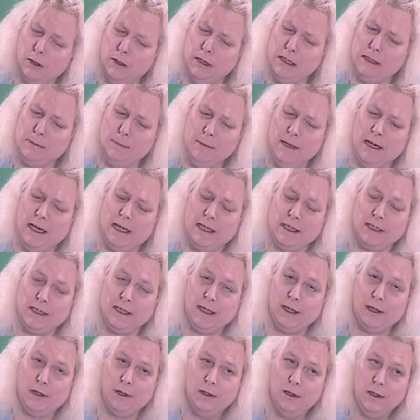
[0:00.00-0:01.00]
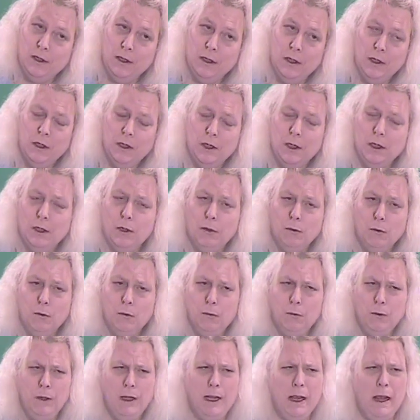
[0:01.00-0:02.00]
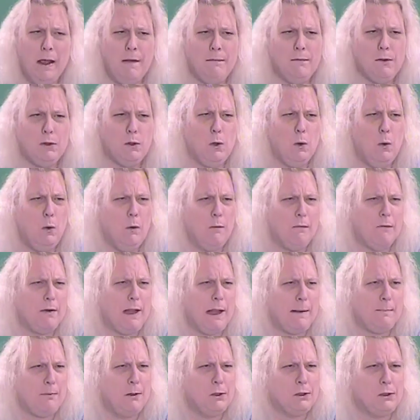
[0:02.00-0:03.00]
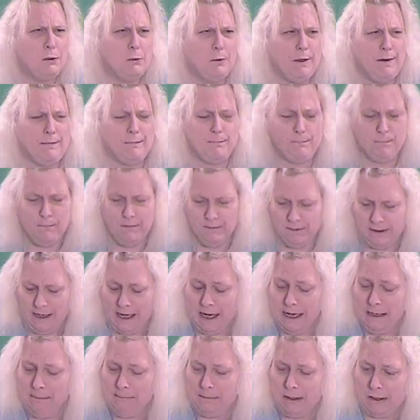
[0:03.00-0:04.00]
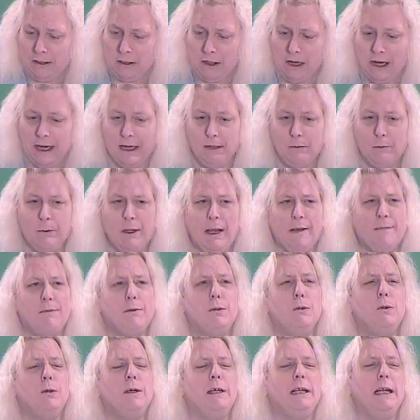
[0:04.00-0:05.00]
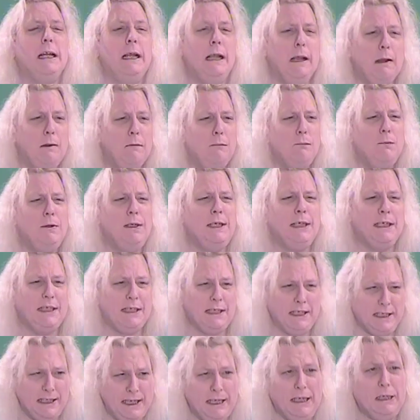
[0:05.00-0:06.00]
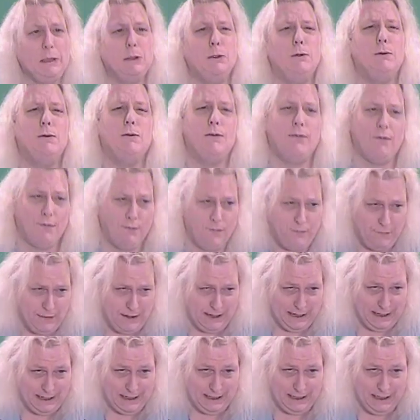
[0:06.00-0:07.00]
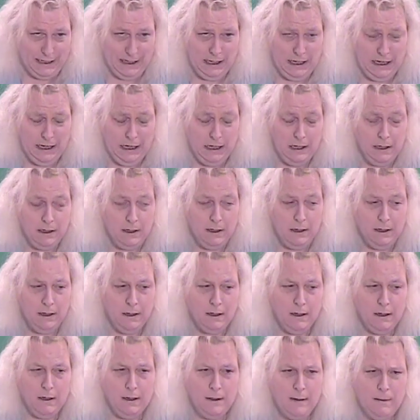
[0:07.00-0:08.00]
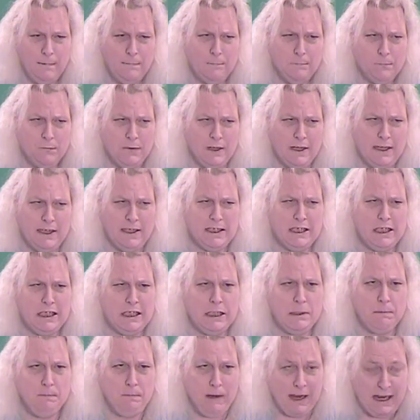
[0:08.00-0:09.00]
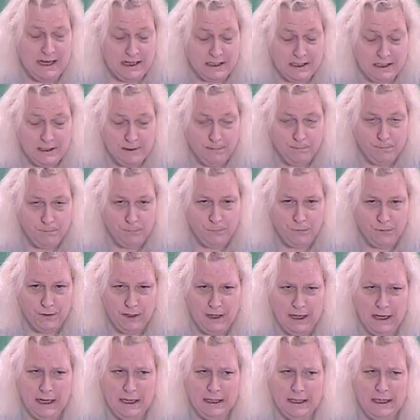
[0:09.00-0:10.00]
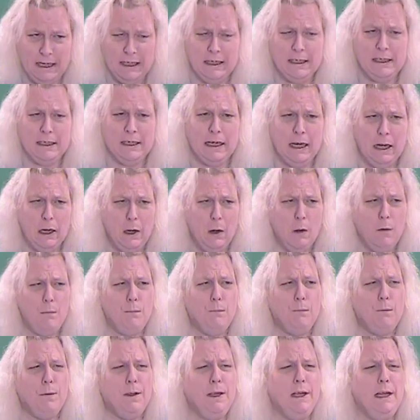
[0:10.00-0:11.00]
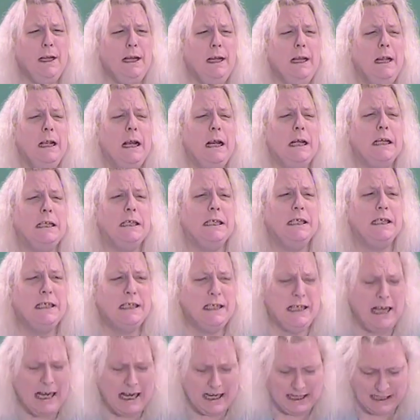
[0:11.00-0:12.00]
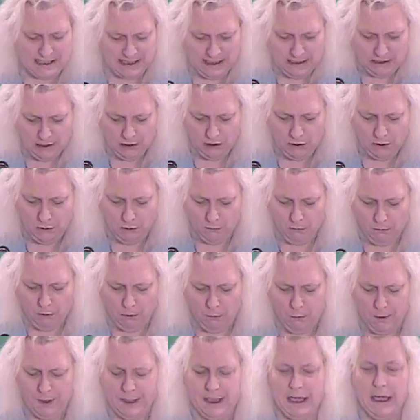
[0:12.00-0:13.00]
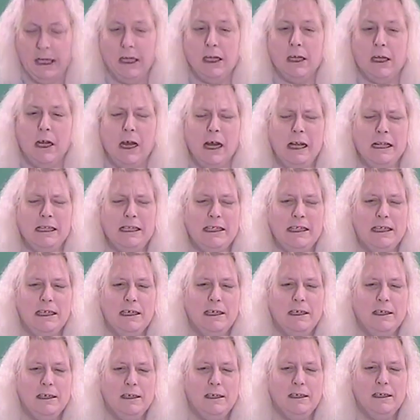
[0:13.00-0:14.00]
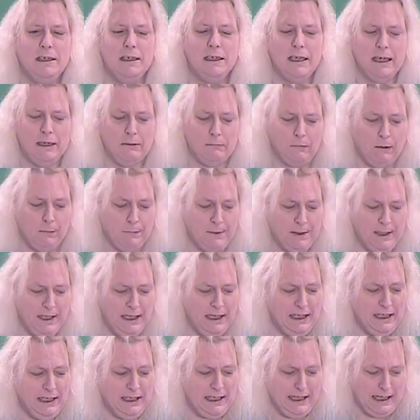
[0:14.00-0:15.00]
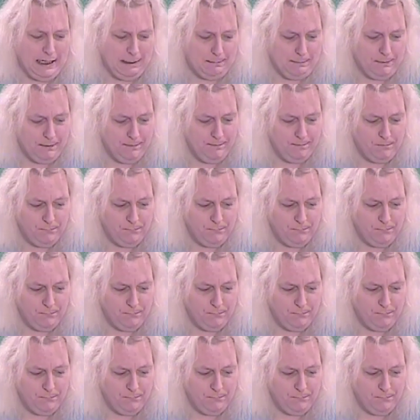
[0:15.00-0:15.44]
let's be honest here. We have to go over that budget. We have line by line. We have to look at every single thing that is spent. And then carefully assess what we can cut and what we can keep.